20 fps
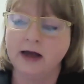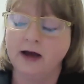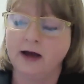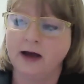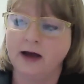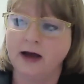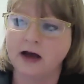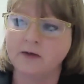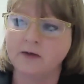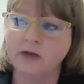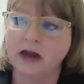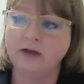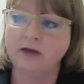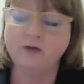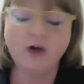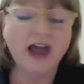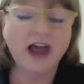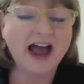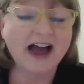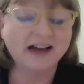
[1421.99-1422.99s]
And if
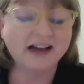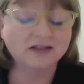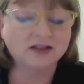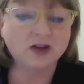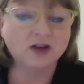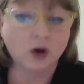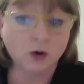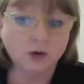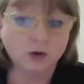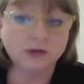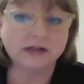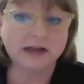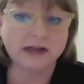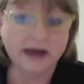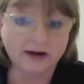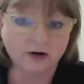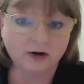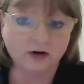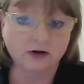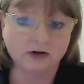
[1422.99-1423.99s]
we had those
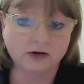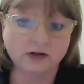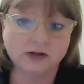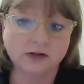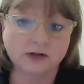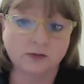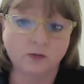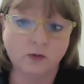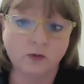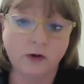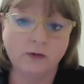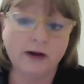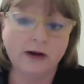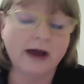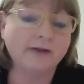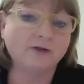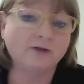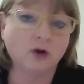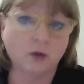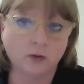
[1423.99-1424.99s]
letters, we would
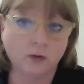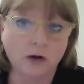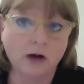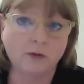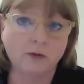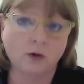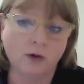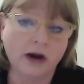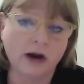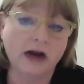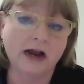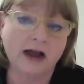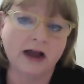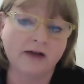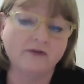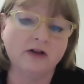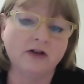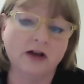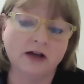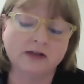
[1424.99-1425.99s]
have corroborating
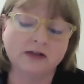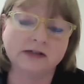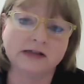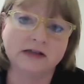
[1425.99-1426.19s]
evidence.